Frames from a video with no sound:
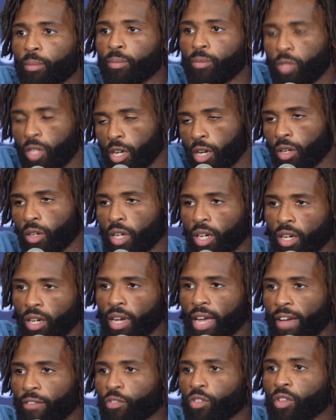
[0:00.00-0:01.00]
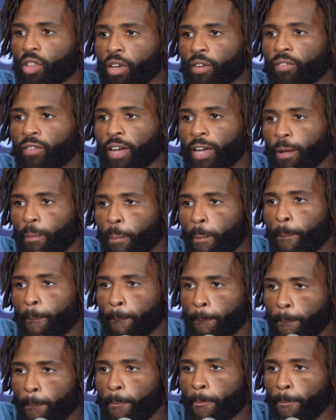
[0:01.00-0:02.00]
You know, after their fight.
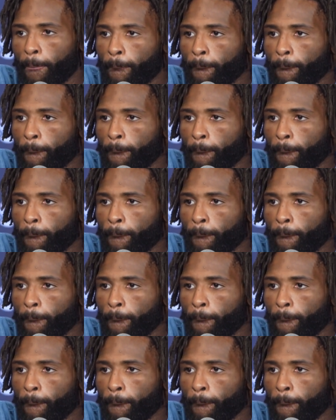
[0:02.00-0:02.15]
Yeah,